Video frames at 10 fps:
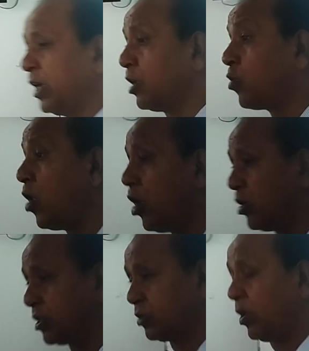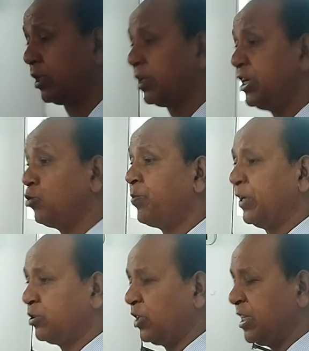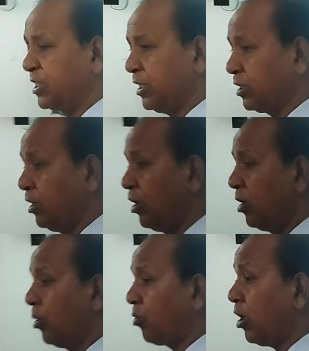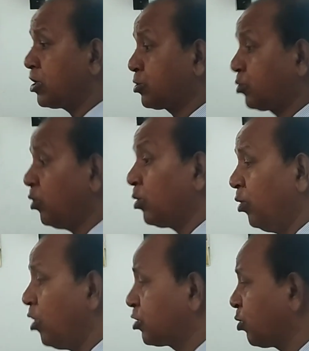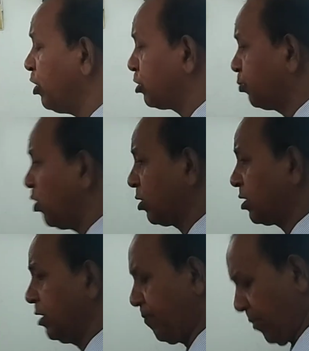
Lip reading: What is the cause? What is the etiopathogenesis? Cause looks to your book.